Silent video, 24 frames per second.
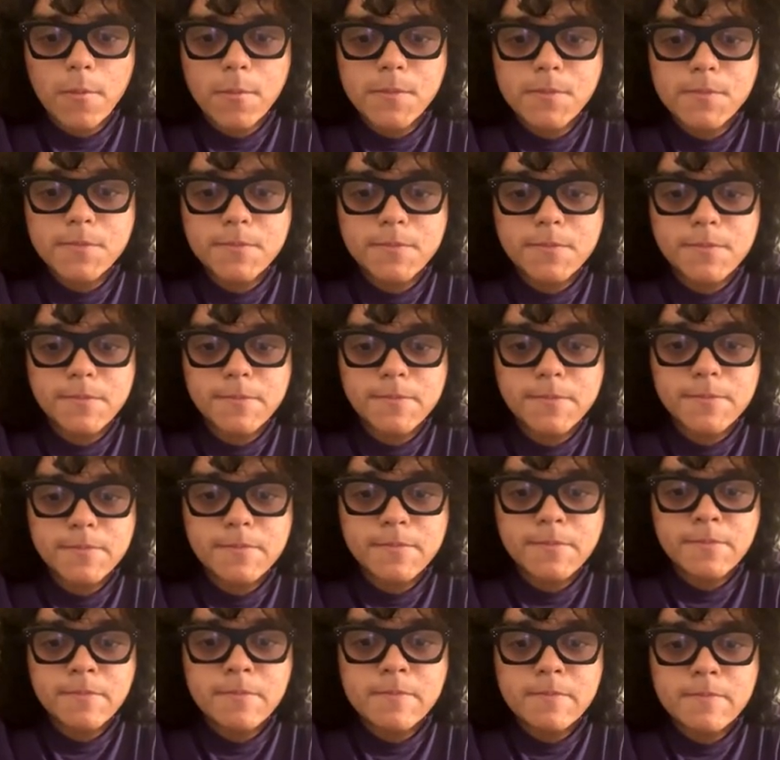book. But you
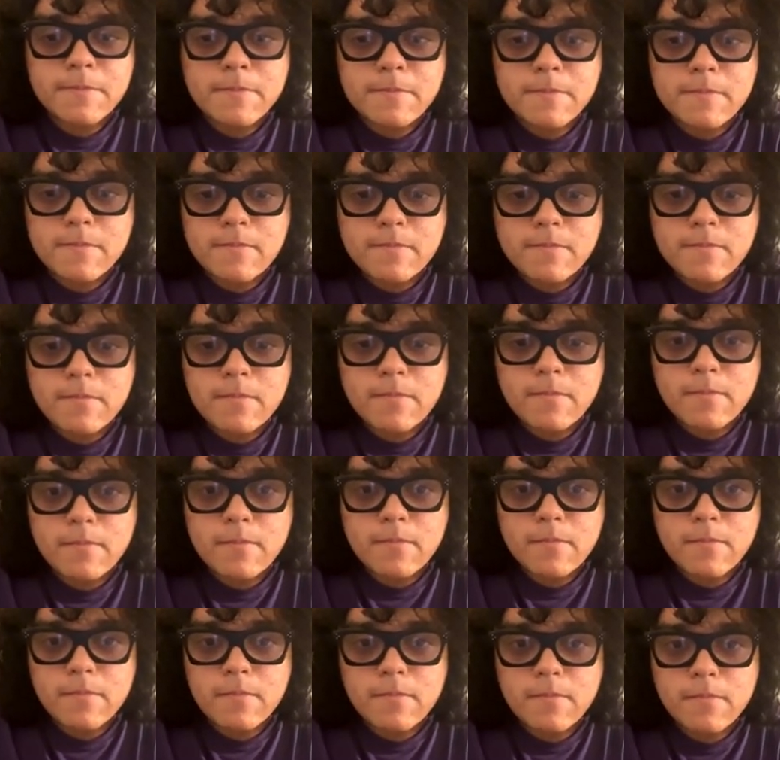still, you still yeah.
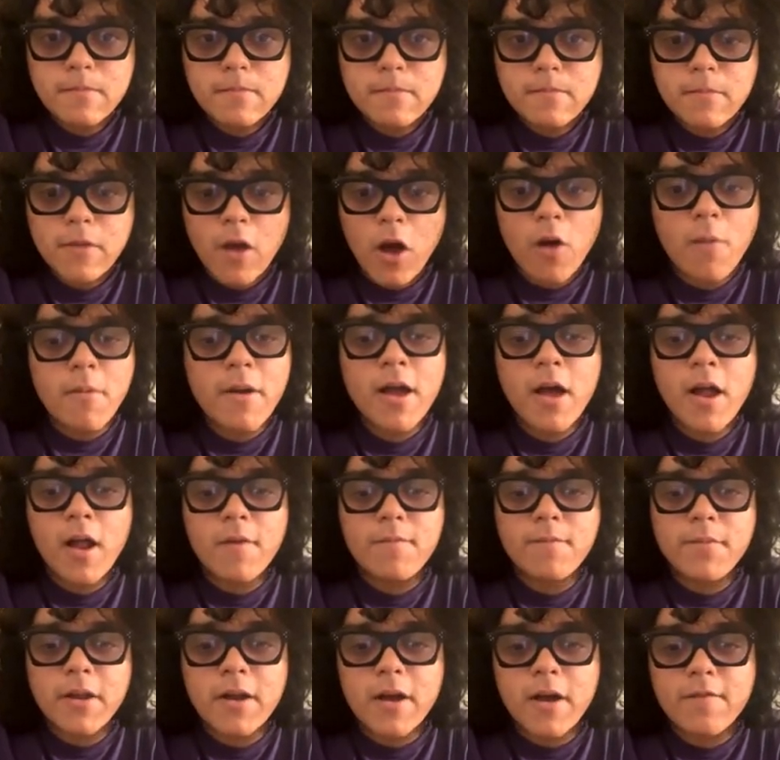Oh I my sent
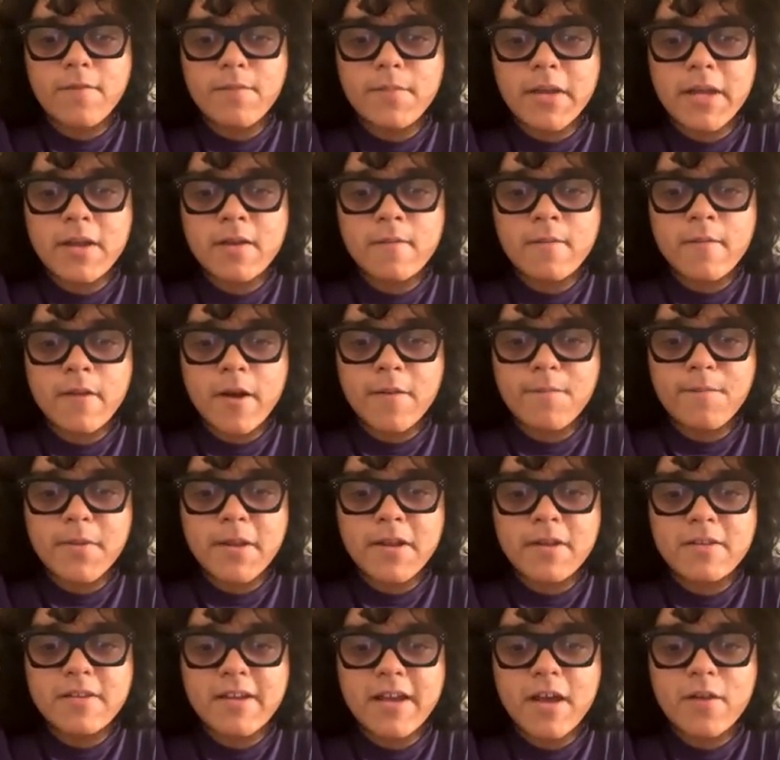god, I've been. My,
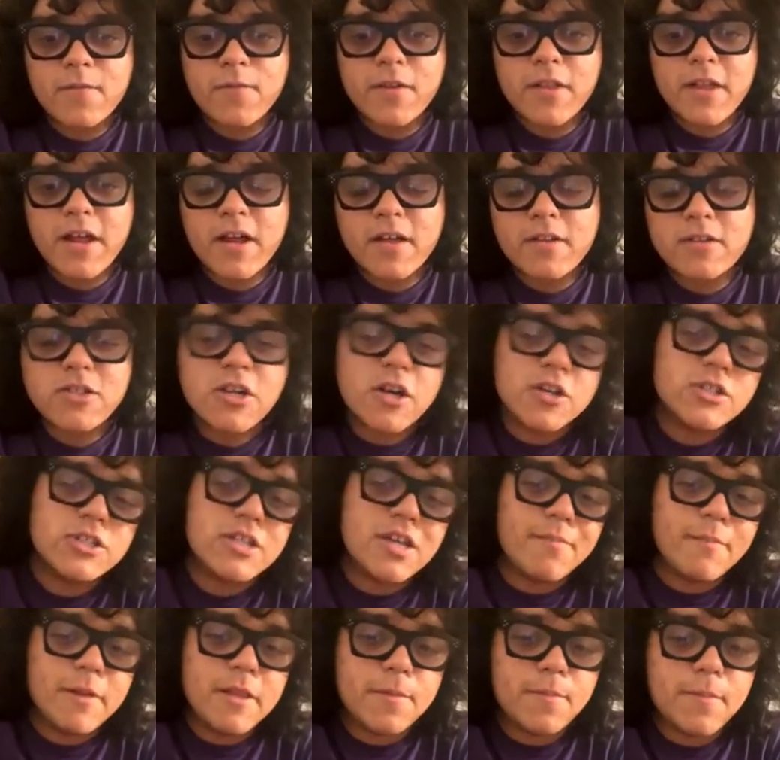uh, I sent
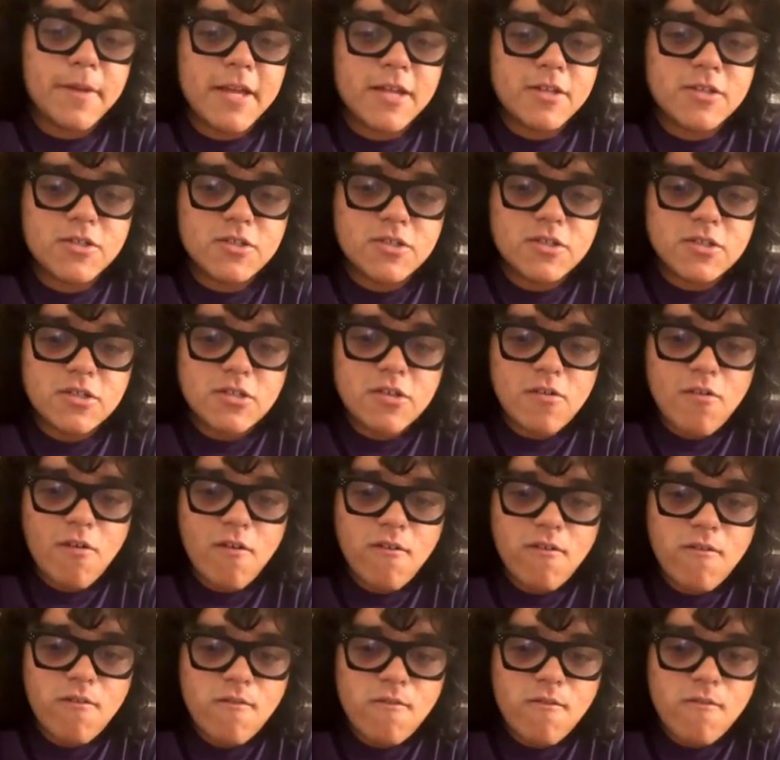him my uh,
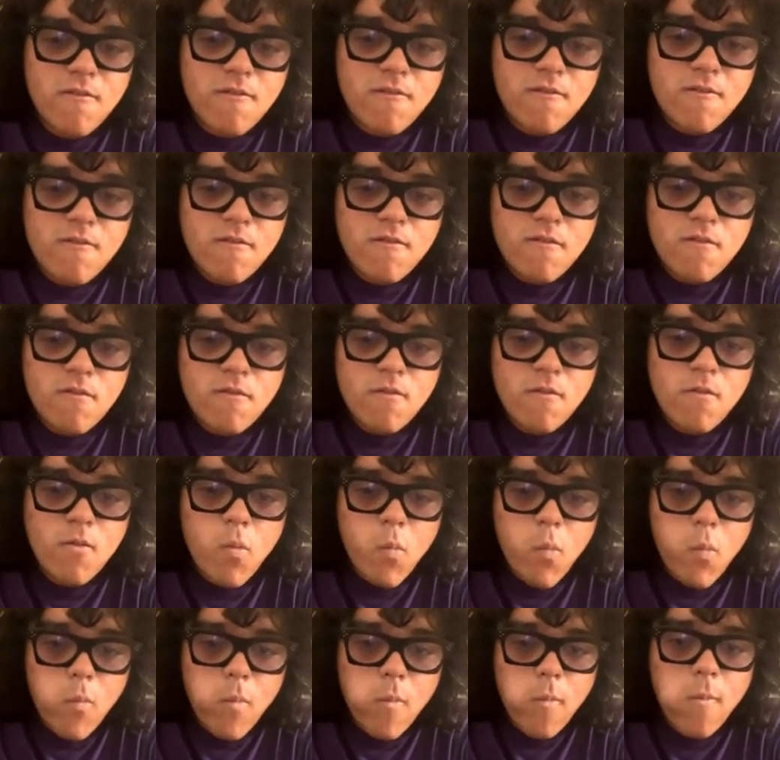compromise.
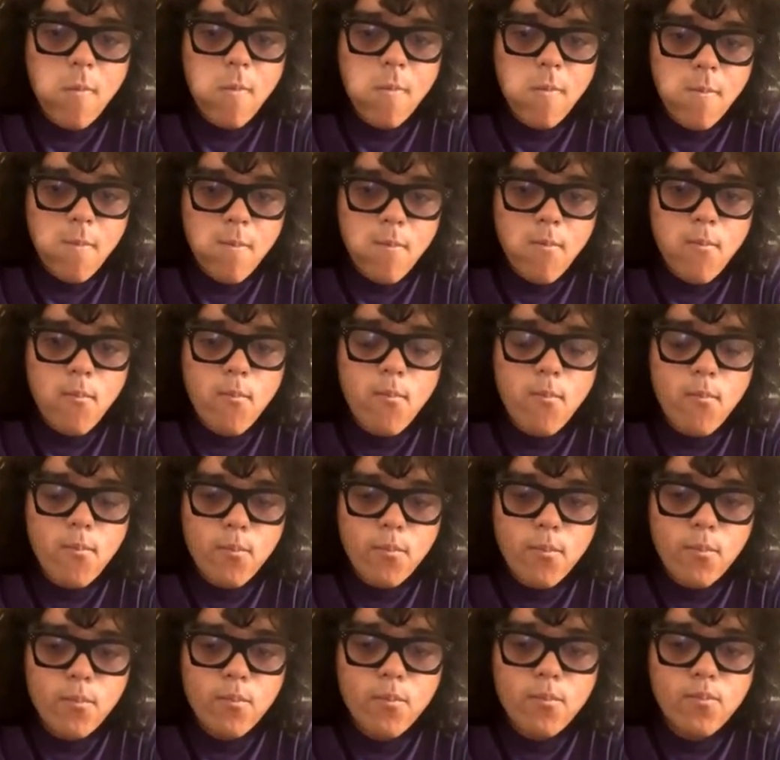Oh
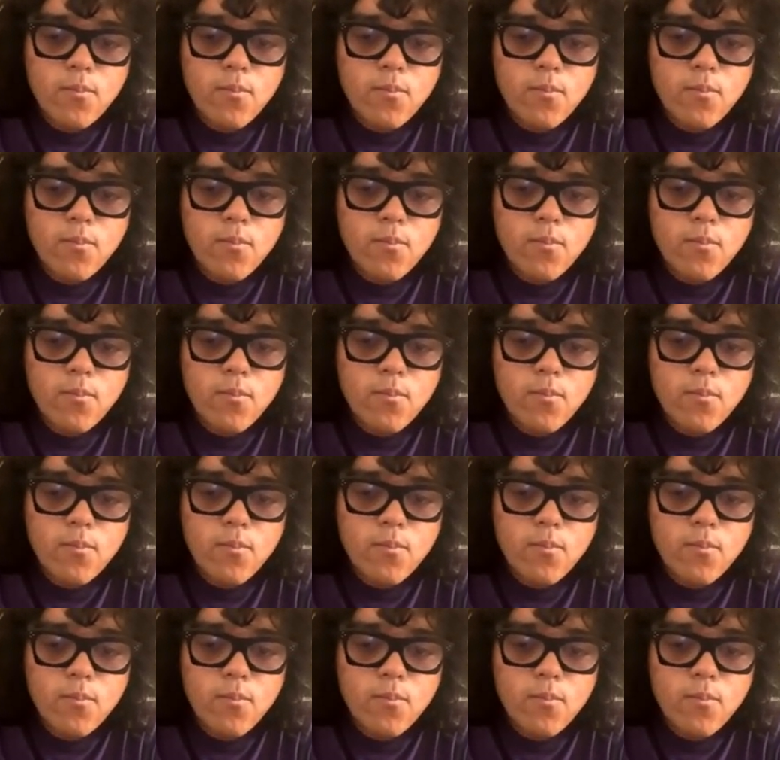right,